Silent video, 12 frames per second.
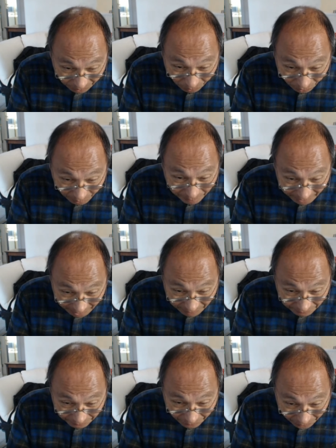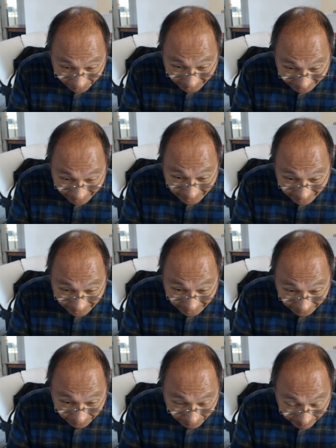Orban, for you
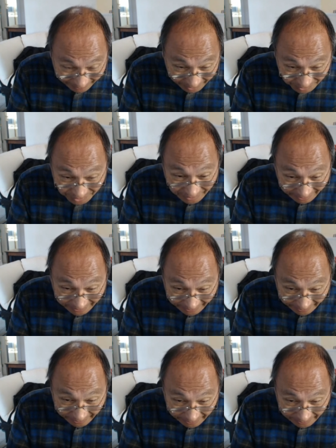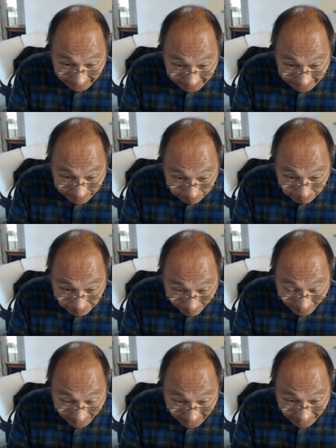know the past decade. Um,
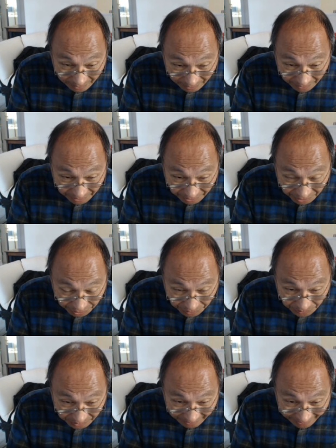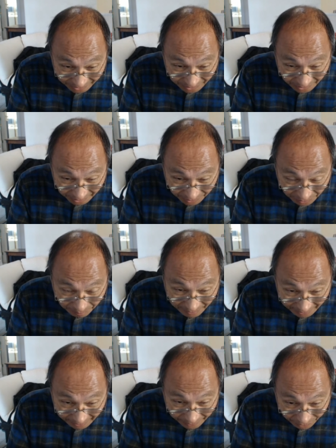uh, he's used that to
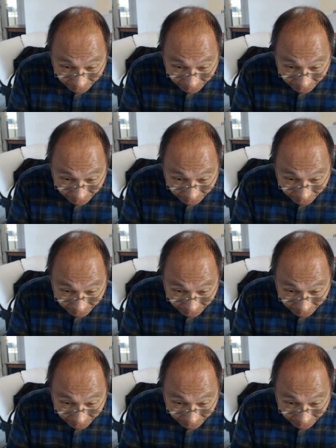undermine the